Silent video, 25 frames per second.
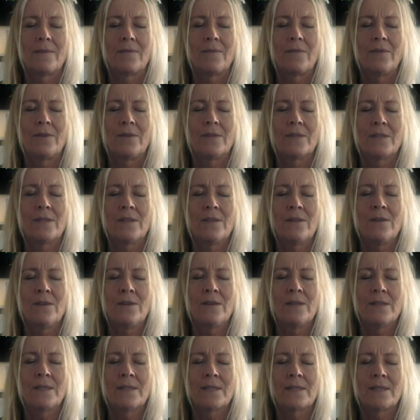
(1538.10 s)
for as
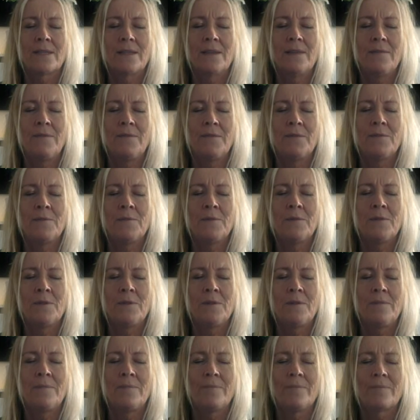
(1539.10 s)
long as it's
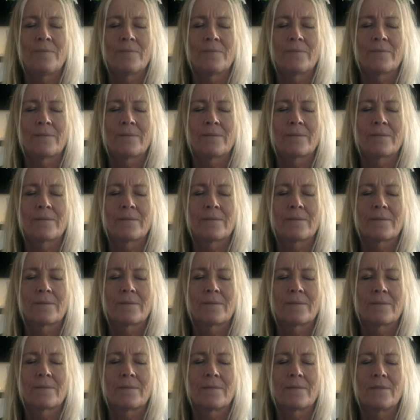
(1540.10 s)
comfortable,
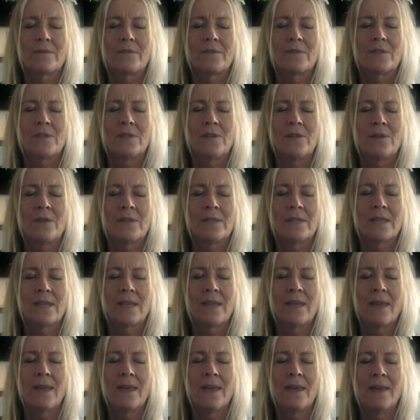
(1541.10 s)
for as long as I
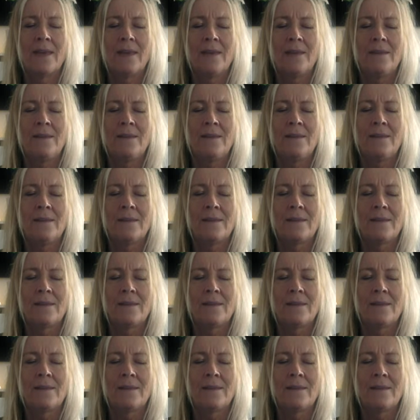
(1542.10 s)
can,